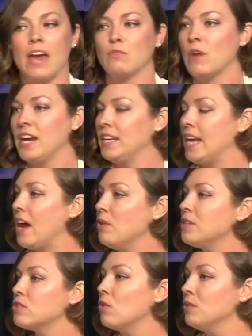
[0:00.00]
and right now
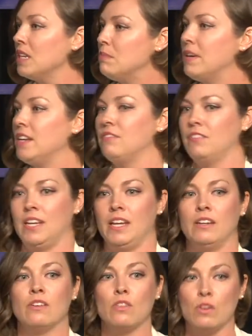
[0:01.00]
it's only
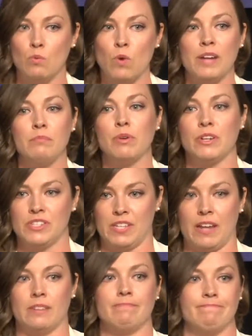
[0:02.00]
benefiting the 1%.